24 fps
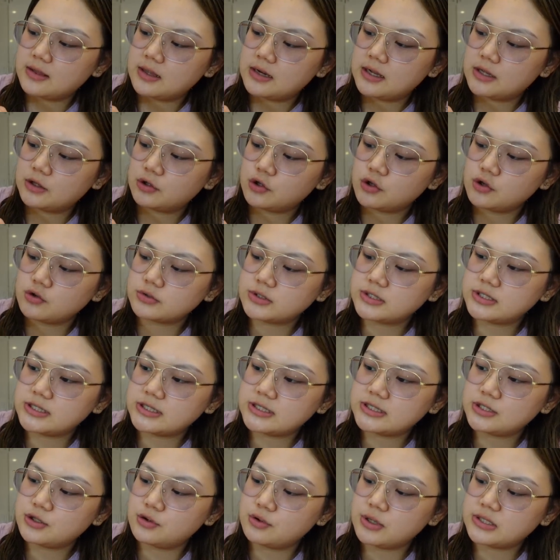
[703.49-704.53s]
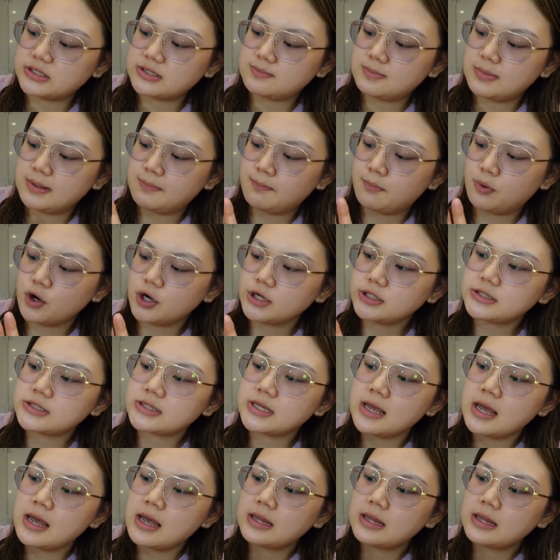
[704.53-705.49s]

then ito yung 6 USB ports,